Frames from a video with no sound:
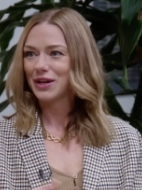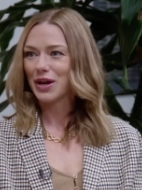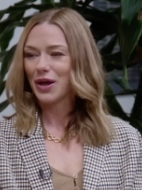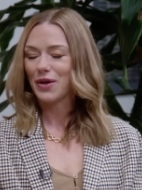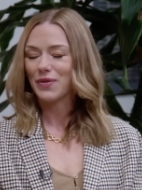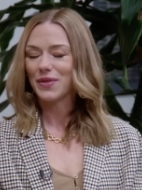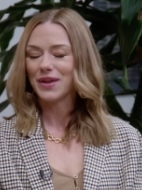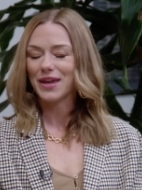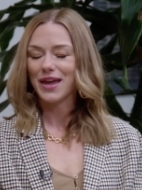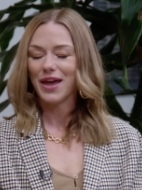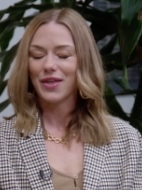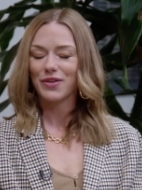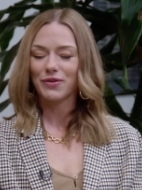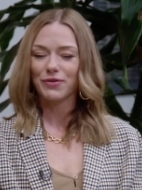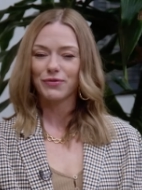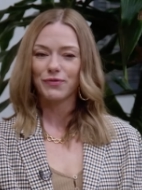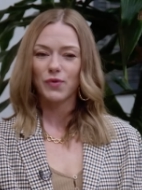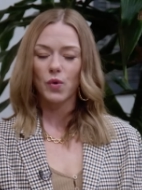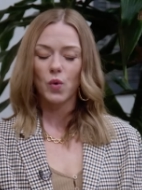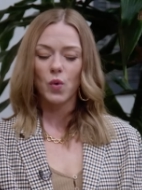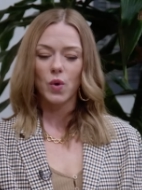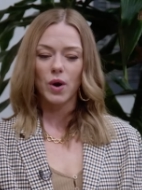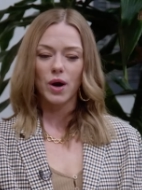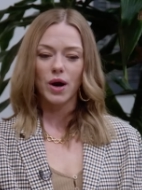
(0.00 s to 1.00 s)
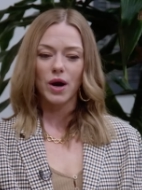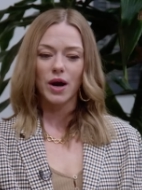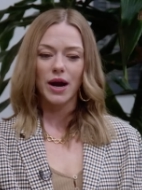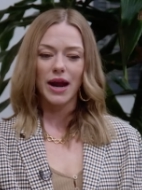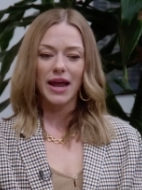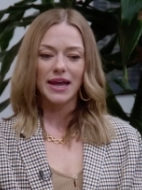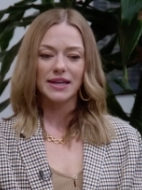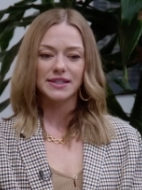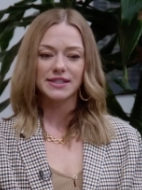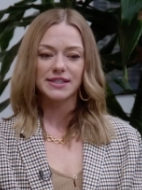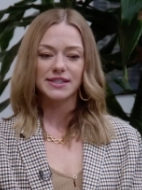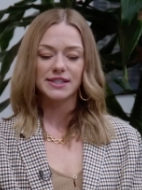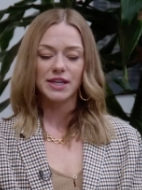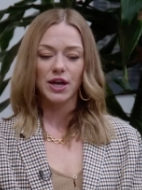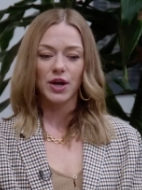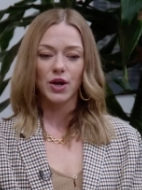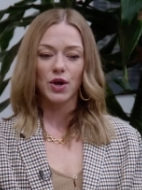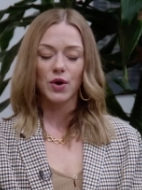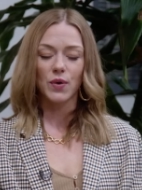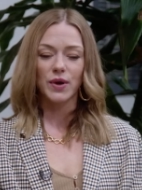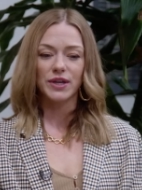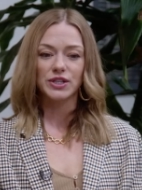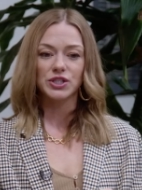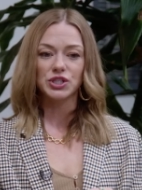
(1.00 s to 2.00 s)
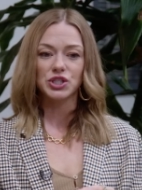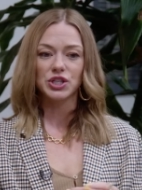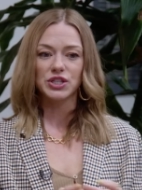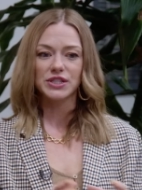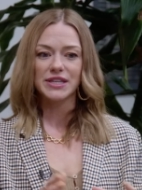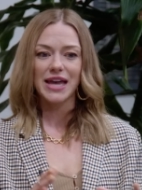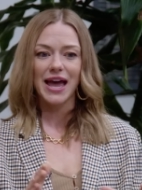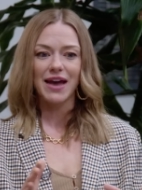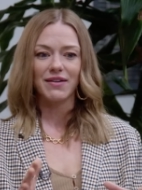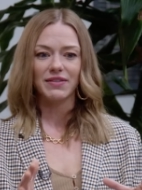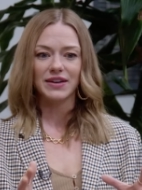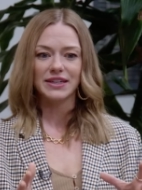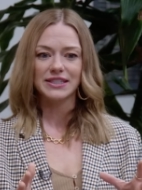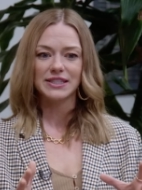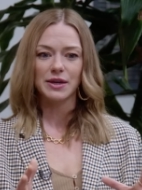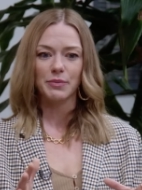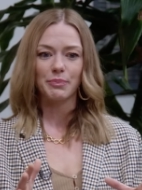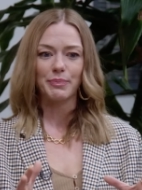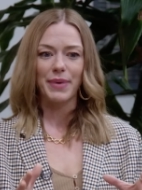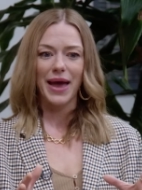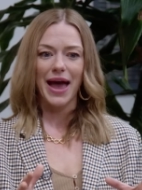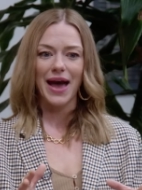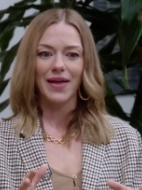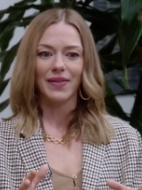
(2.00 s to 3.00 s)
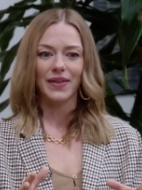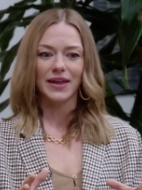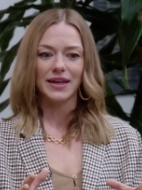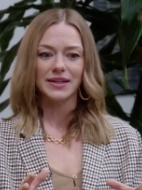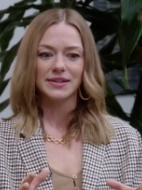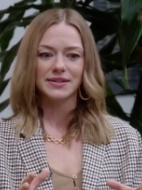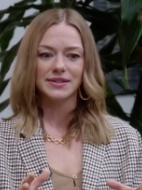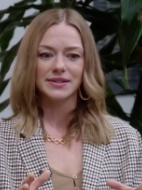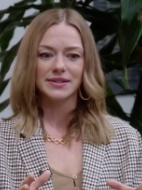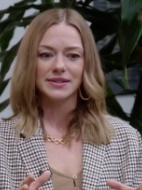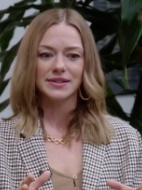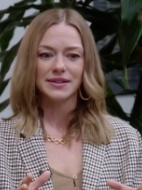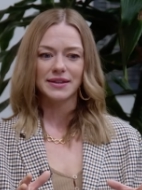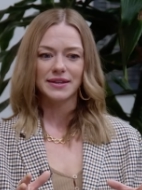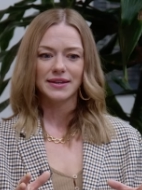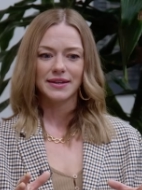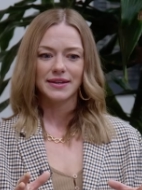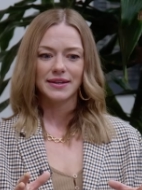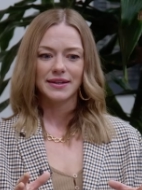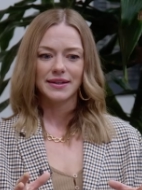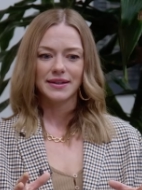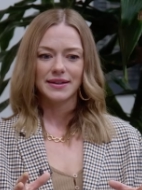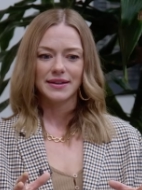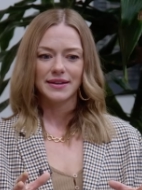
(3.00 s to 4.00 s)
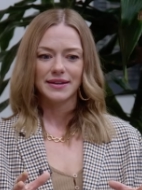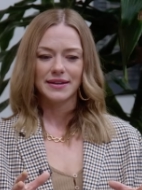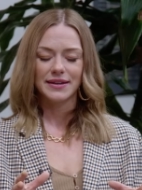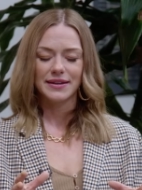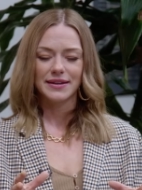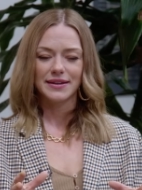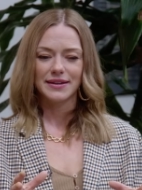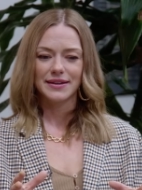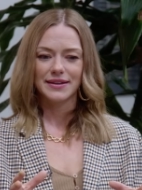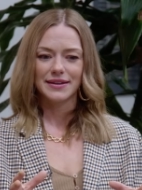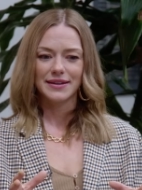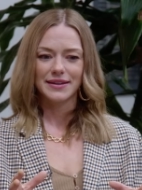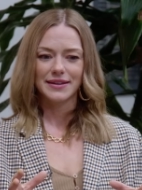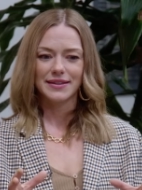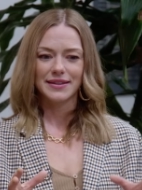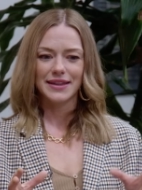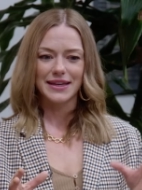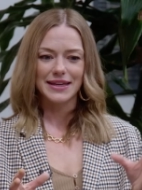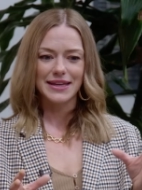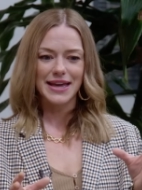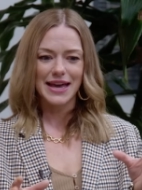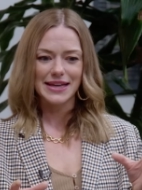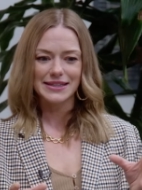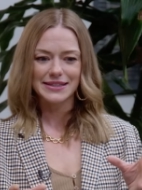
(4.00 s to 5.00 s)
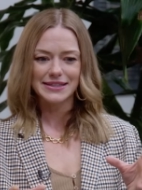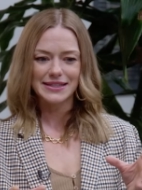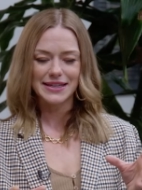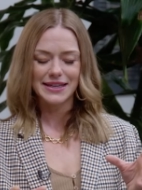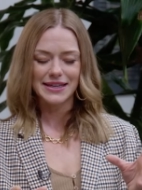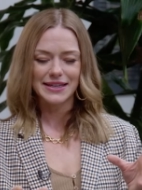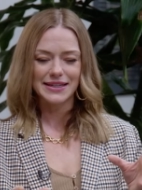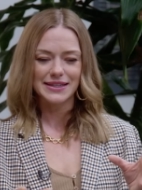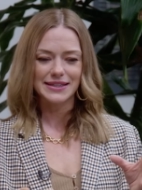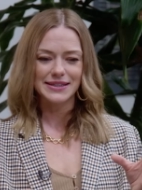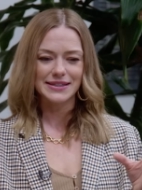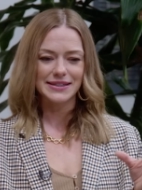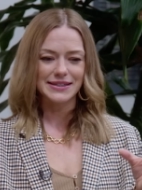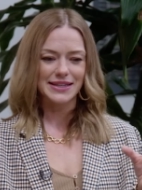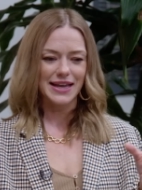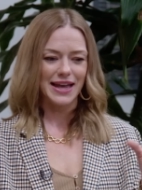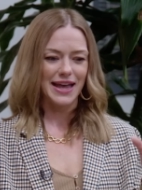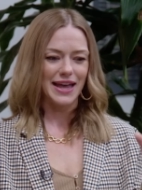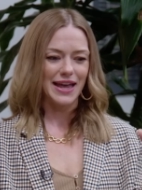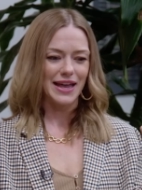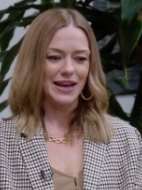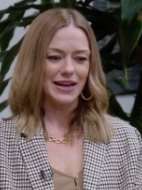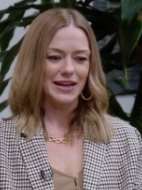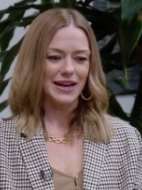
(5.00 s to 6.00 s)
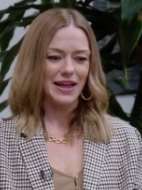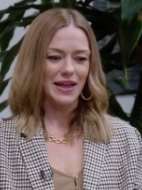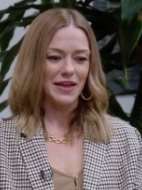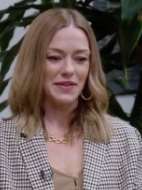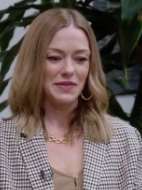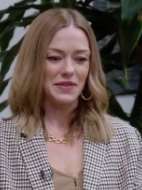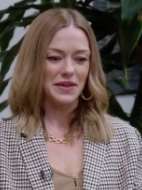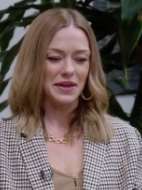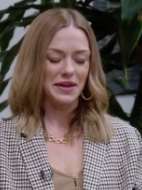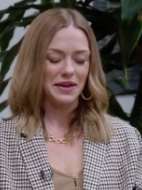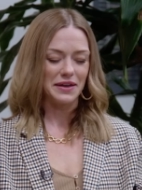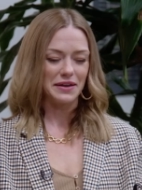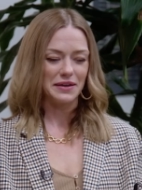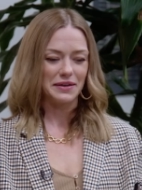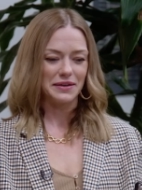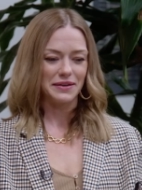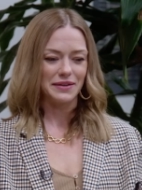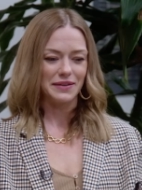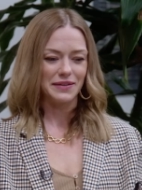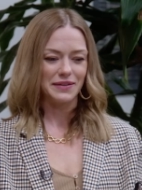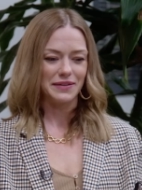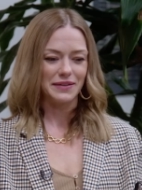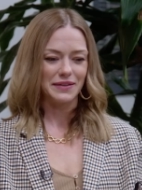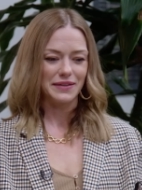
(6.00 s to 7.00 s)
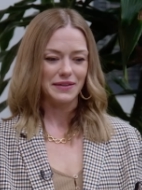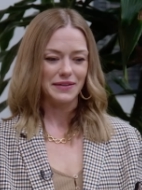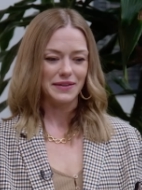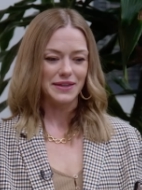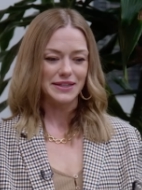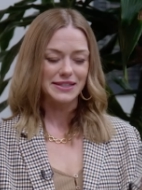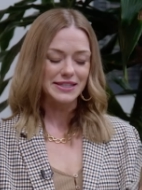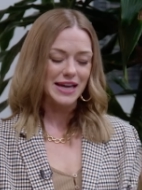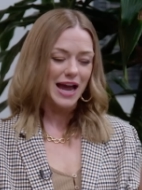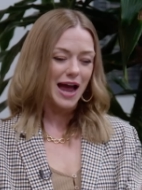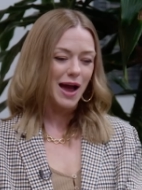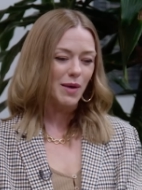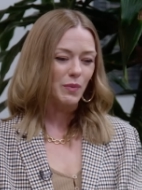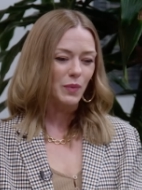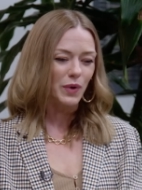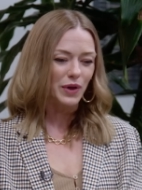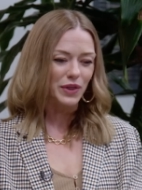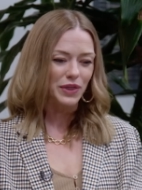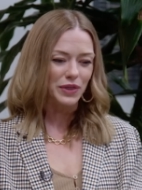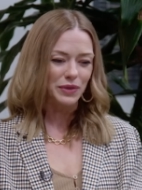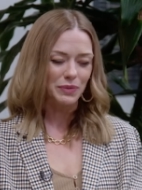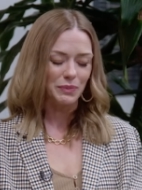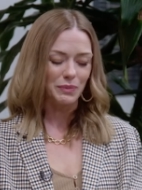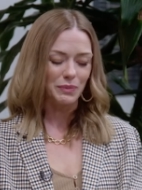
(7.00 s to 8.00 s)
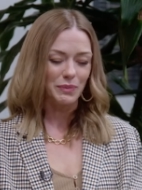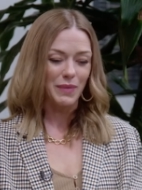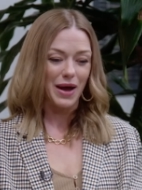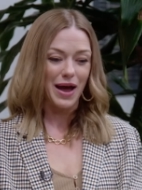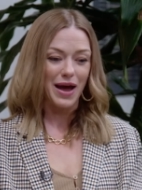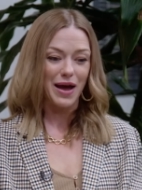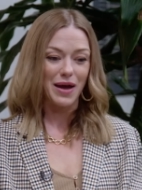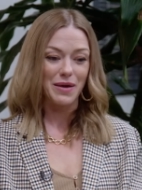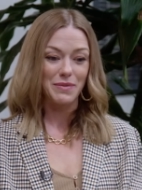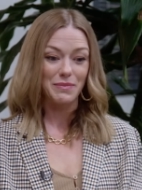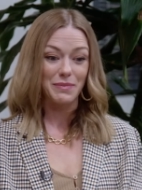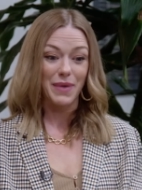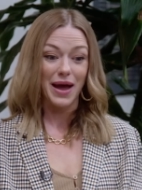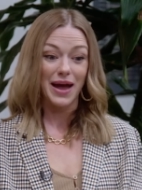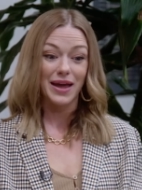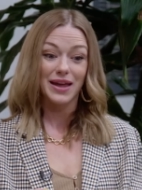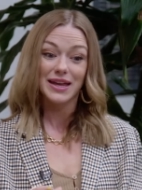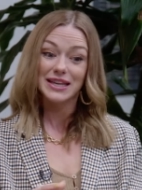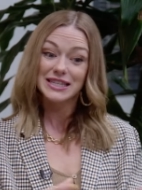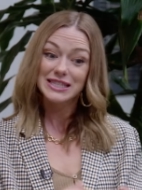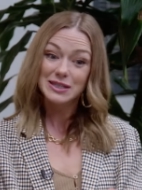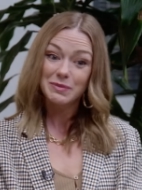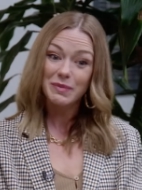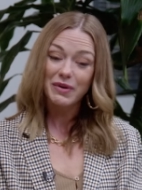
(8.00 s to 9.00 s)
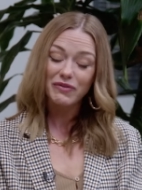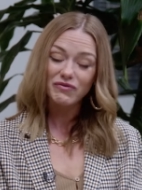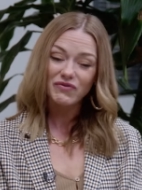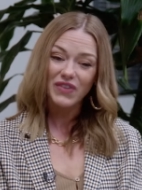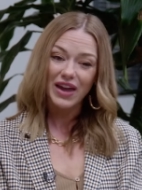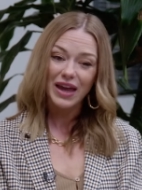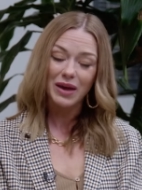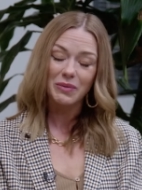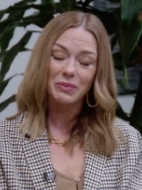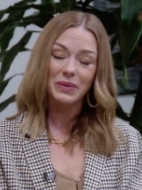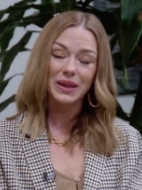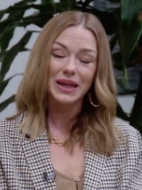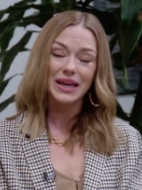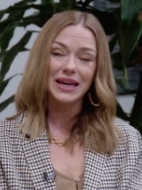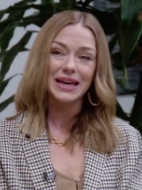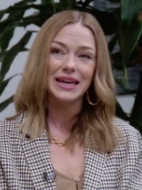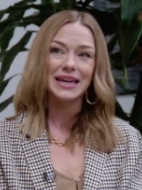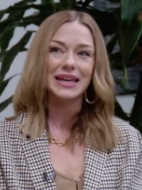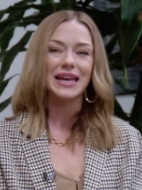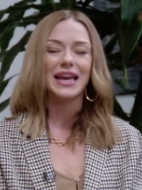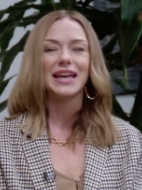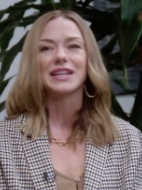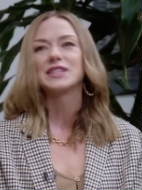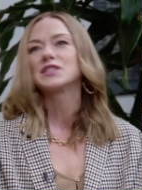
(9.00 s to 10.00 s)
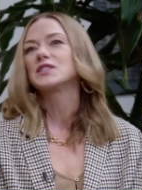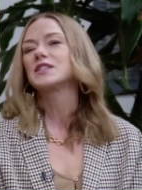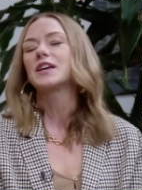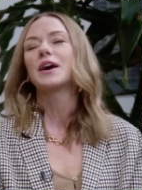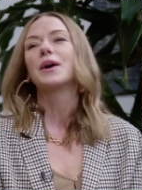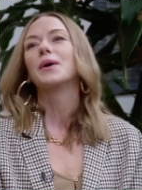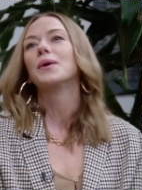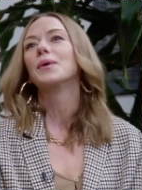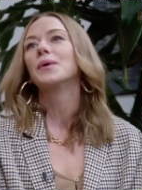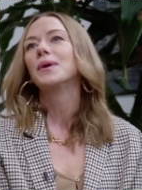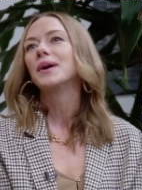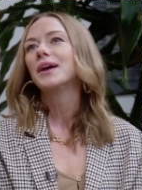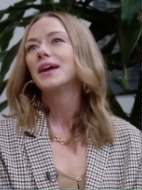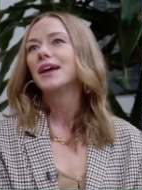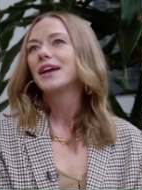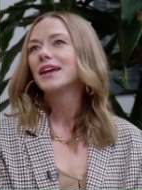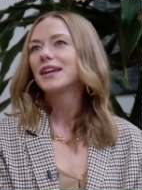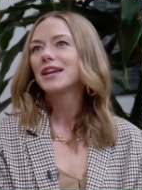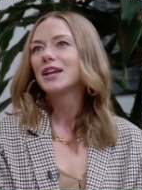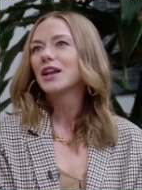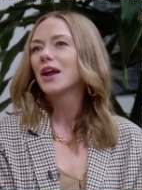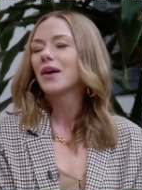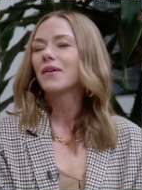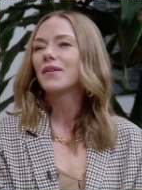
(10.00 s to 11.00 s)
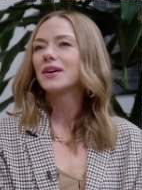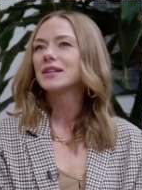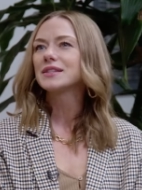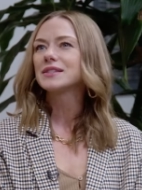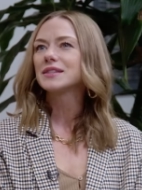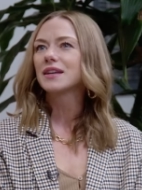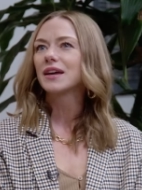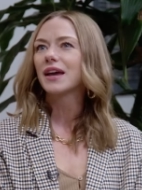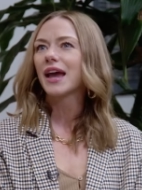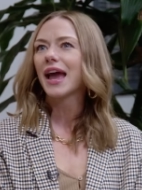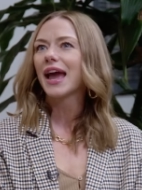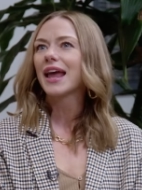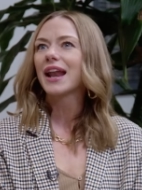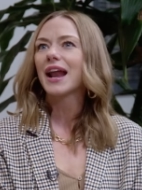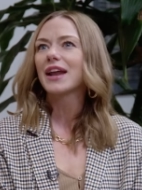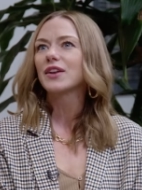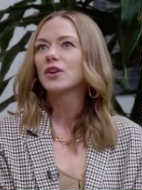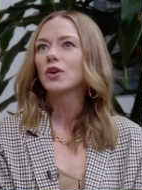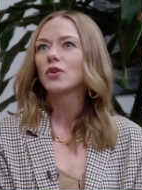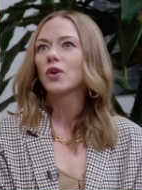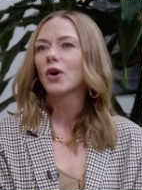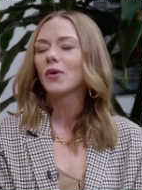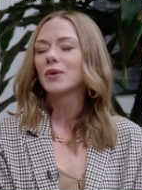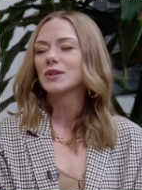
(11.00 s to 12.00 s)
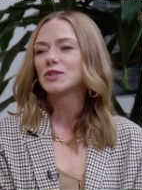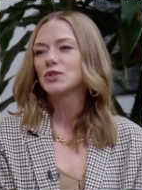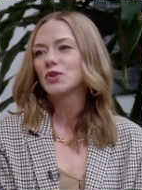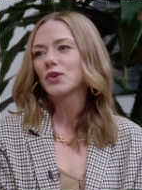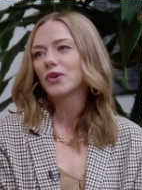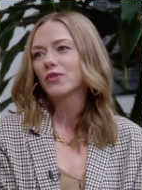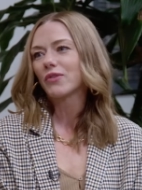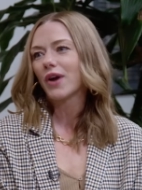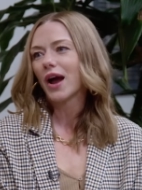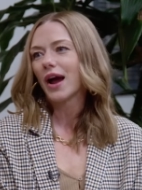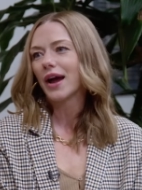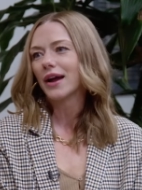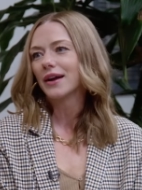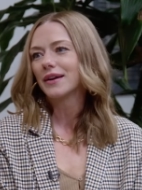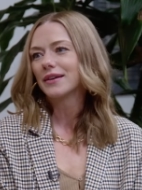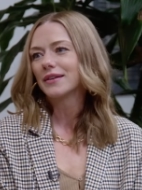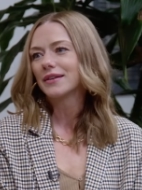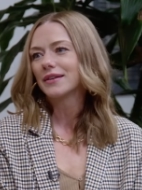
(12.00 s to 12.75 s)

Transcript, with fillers: you know, the other four. And so it's just having to balance the yeses and, and the the time with my my intimate family. And so, you know, it's a, and I don't always do it right.